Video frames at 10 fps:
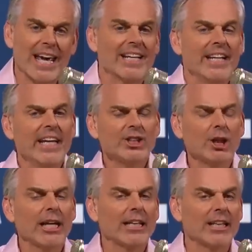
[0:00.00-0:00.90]
I
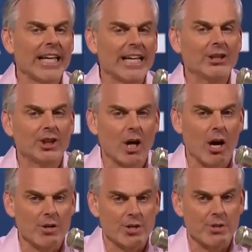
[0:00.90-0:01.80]
initially lean
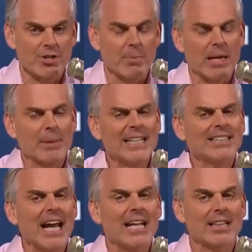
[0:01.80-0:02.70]
Chargers, but I'm going
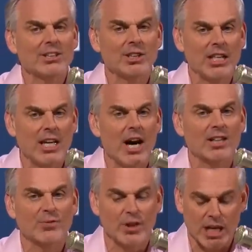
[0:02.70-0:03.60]
to take the
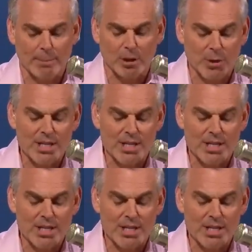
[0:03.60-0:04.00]
Seahawks for a couple of